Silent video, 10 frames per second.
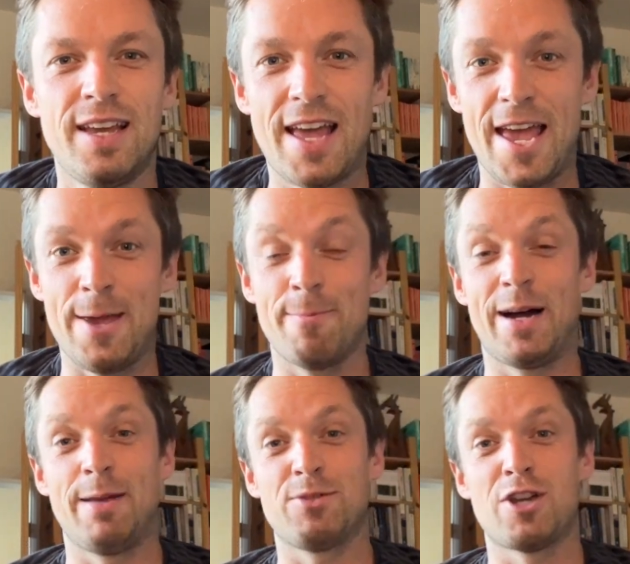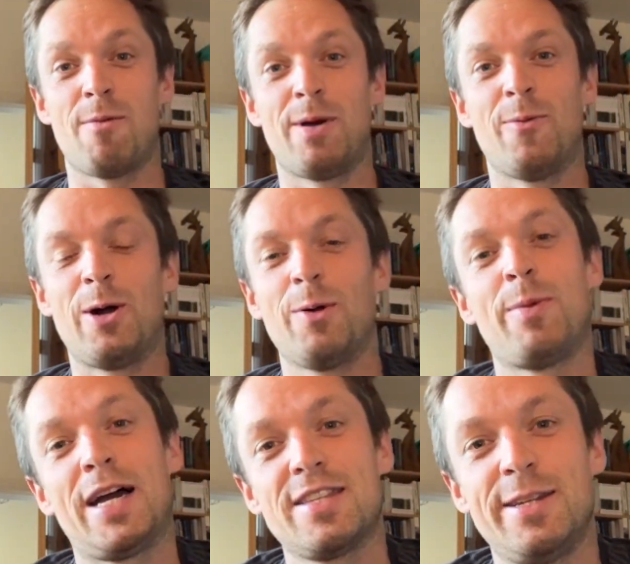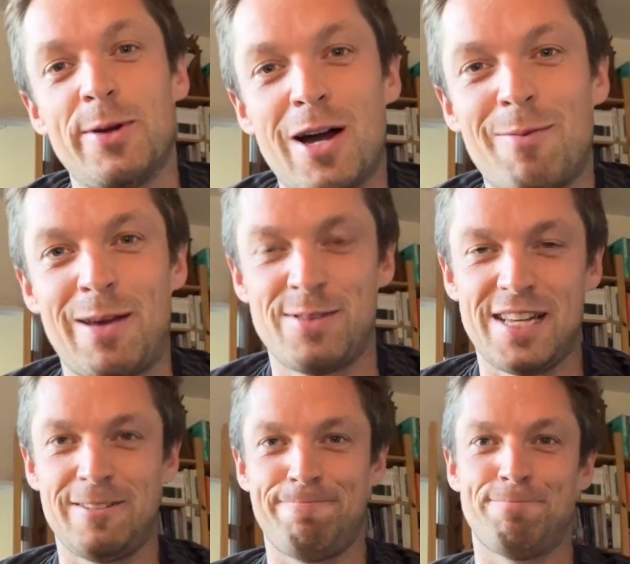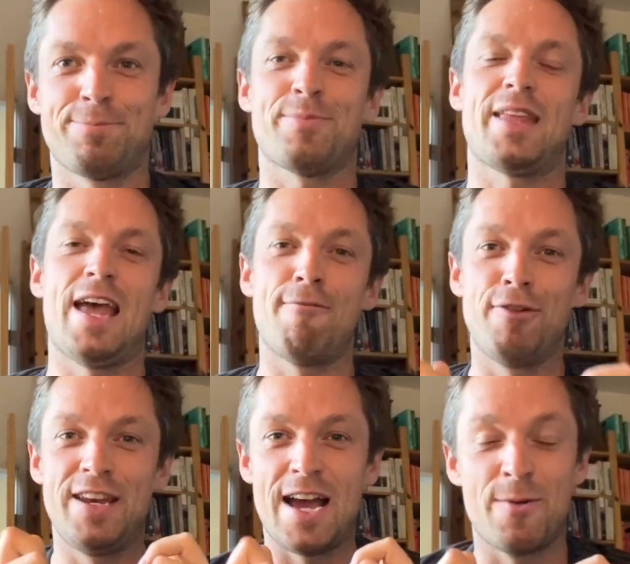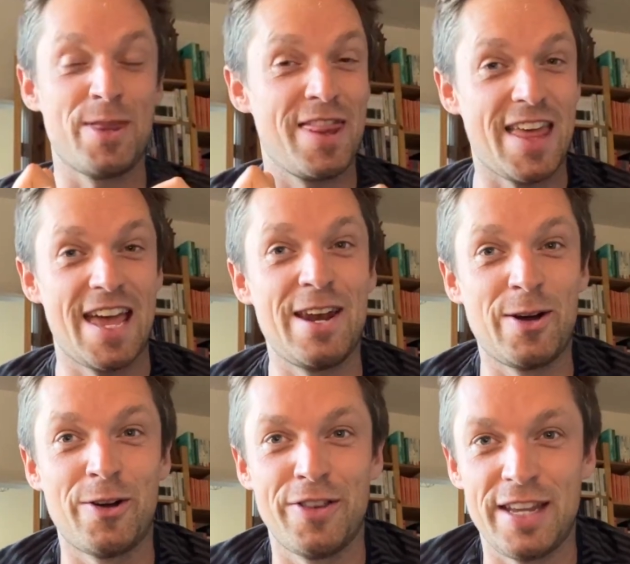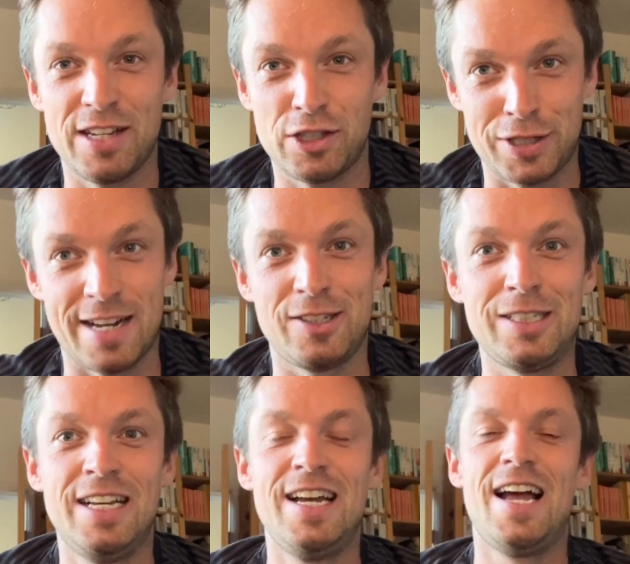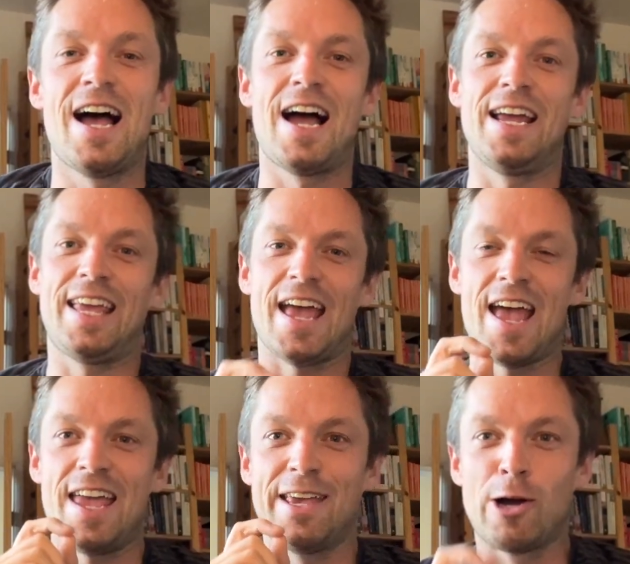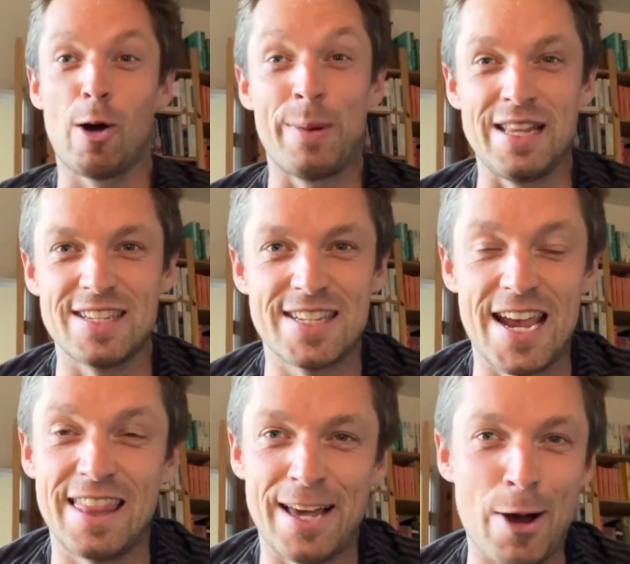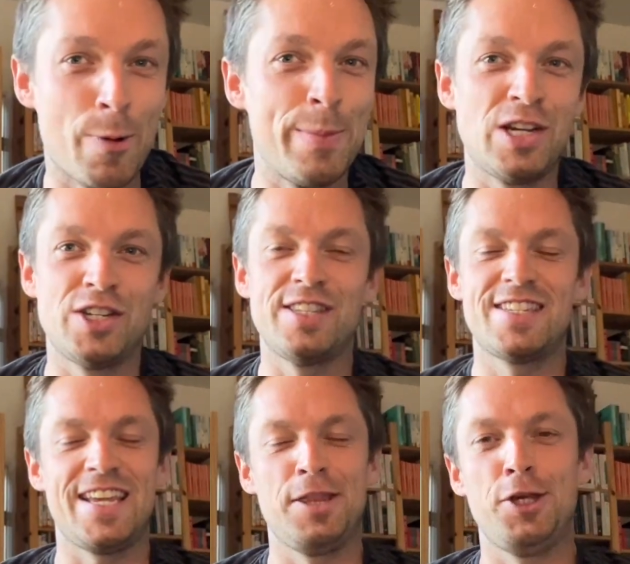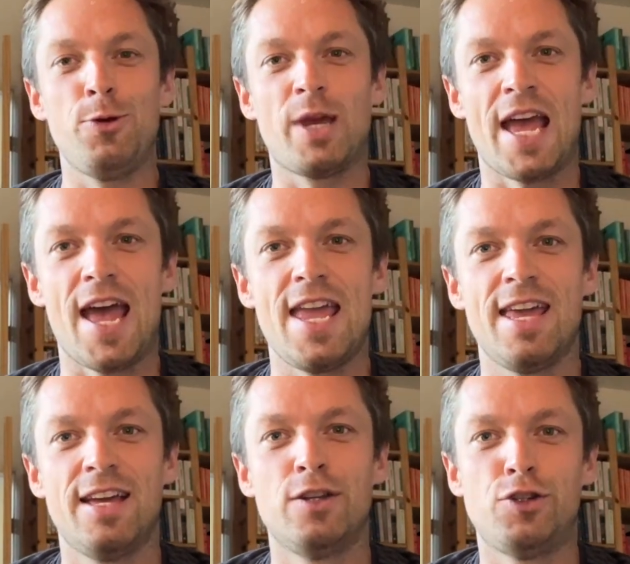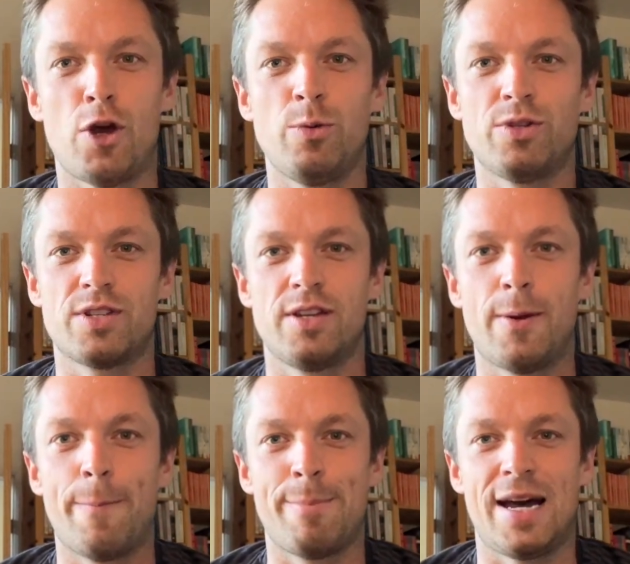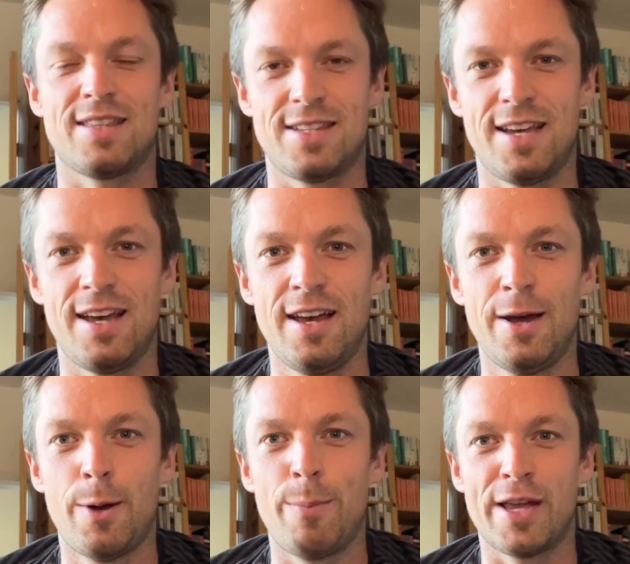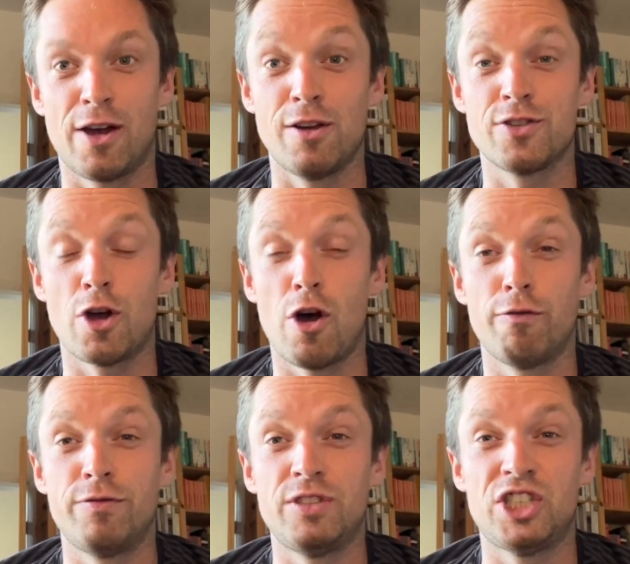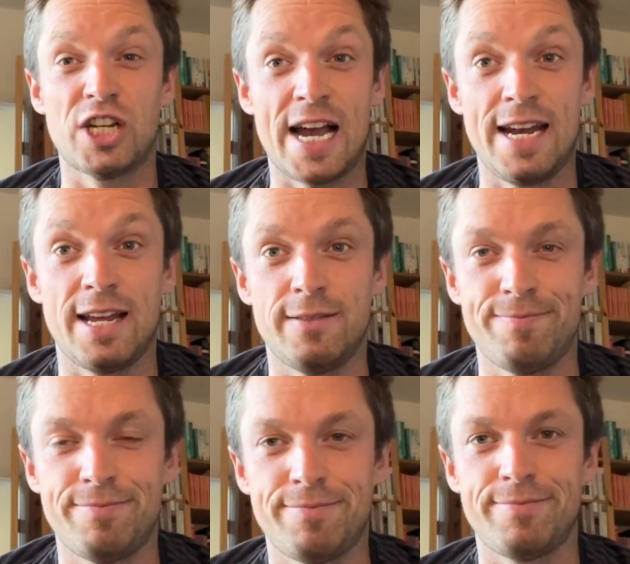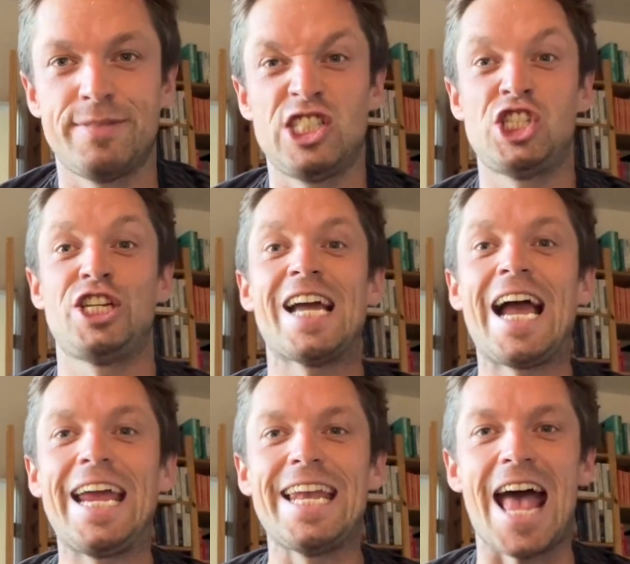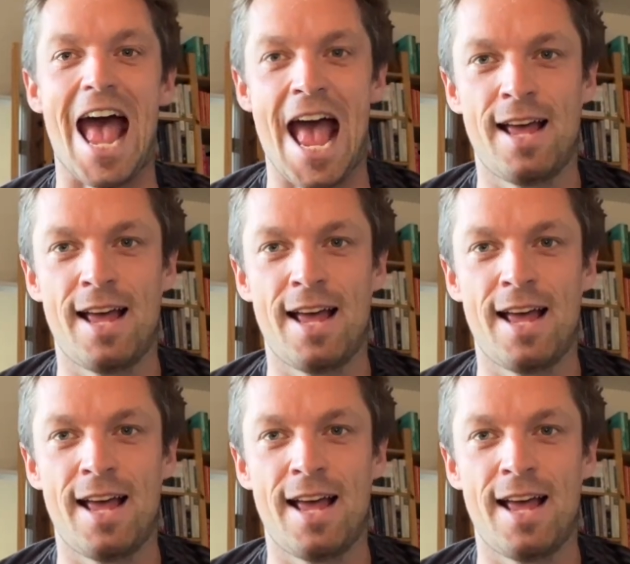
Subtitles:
Hey, my name's Tom and welcome back to Low Carb Lifestyle. Every now and then on this channel, I get a comment saying that our emissions in the UK don't matter because of China. China.